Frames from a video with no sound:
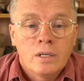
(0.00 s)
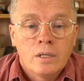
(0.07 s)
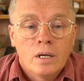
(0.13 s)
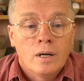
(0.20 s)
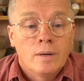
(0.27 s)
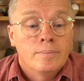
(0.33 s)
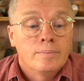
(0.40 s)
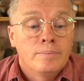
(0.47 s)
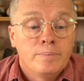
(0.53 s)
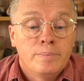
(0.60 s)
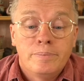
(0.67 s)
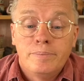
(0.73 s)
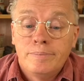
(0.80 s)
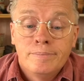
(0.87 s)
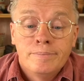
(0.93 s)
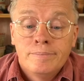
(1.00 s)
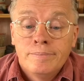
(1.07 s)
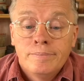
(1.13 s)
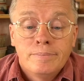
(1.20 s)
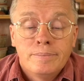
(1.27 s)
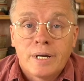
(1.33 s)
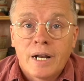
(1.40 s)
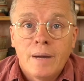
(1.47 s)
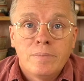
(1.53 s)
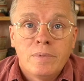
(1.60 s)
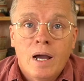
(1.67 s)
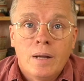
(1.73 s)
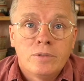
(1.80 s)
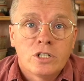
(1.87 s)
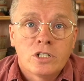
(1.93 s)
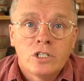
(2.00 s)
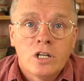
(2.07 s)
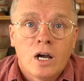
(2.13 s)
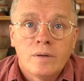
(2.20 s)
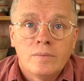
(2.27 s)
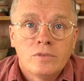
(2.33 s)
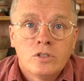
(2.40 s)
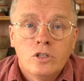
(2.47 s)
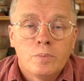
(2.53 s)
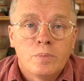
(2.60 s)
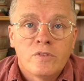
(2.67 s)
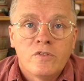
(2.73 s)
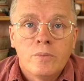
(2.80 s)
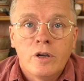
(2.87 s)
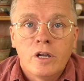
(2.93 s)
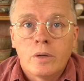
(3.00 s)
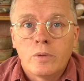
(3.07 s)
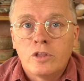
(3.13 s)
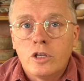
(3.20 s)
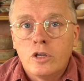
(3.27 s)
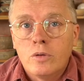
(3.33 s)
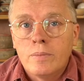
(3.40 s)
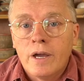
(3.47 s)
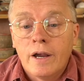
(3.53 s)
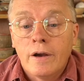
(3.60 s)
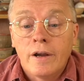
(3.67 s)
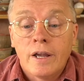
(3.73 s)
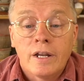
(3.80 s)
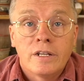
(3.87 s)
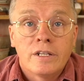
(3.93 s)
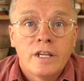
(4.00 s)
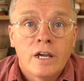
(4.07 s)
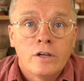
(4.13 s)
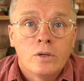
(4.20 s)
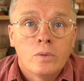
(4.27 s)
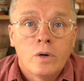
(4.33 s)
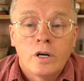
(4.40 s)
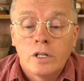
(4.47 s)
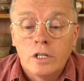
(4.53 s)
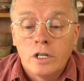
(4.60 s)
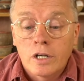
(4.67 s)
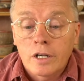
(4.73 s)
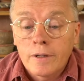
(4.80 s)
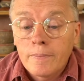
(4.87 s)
Um, but I'm, I'm just not super familiar with the Yuma area to tell you where to look.